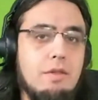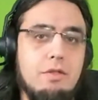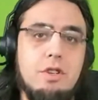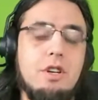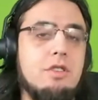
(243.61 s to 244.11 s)
If
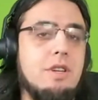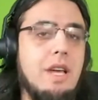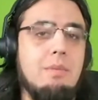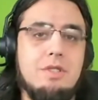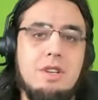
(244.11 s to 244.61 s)
you're talking to a
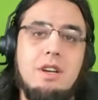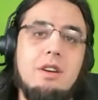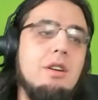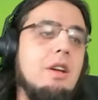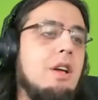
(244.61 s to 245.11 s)
game
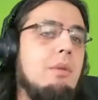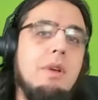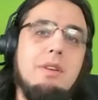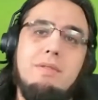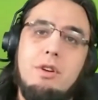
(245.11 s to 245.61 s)
designer,
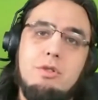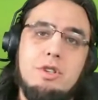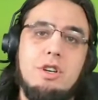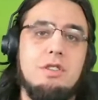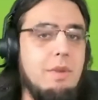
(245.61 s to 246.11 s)
make
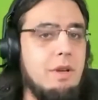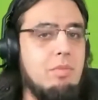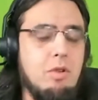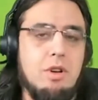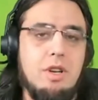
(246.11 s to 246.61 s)
flowcharts, make
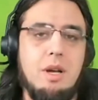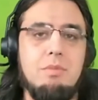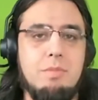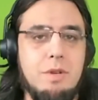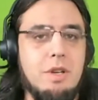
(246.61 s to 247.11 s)

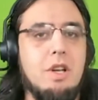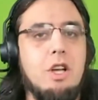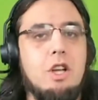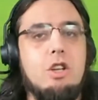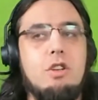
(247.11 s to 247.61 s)
prototypes. But
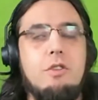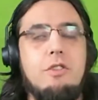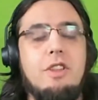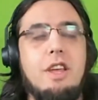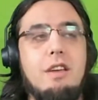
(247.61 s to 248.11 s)

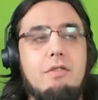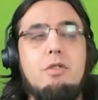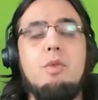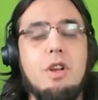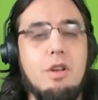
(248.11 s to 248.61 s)
if
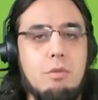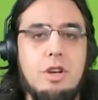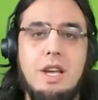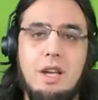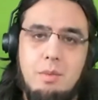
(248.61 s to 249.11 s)
you want to
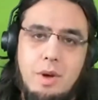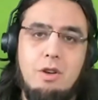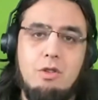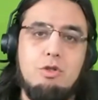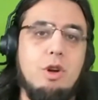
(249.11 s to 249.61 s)
communicate
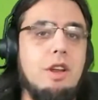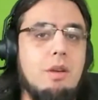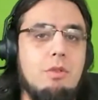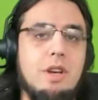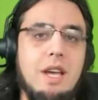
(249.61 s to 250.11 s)
well, try to
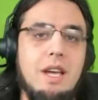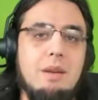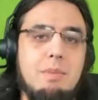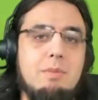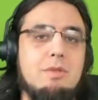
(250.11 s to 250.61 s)
communicate
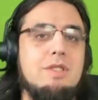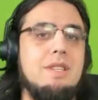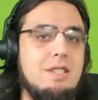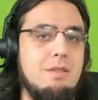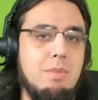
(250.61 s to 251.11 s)
in people's
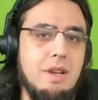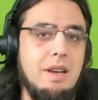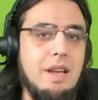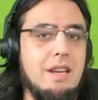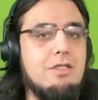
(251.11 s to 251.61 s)
discipline
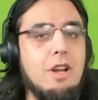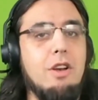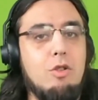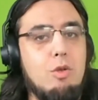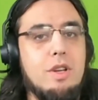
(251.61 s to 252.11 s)
and try to
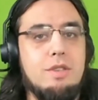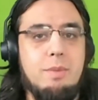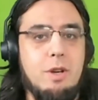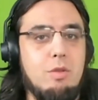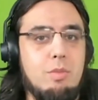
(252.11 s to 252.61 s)
always
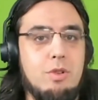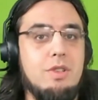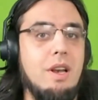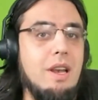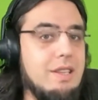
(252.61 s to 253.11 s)
be open
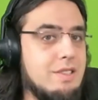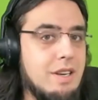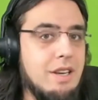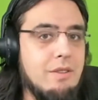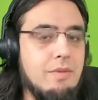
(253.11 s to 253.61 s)
to
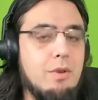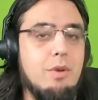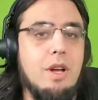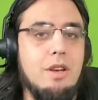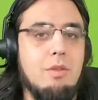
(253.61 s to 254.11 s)
listening.
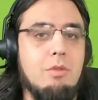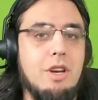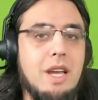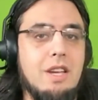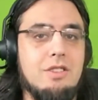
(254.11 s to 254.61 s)
Right?
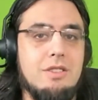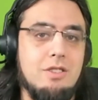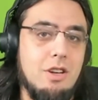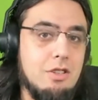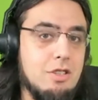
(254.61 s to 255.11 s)
Communication is
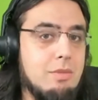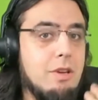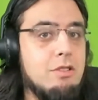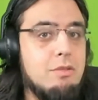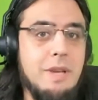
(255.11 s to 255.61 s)
not just
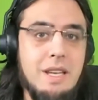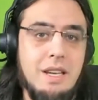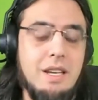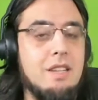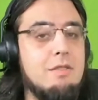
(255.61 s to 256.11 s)
about
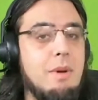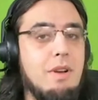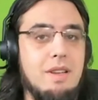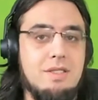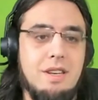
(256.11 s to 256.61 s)
speaking, it's about
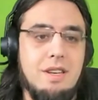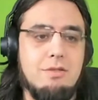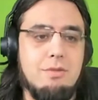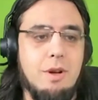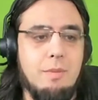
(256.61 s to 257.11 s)
listening
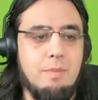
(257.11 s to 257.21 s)
as well.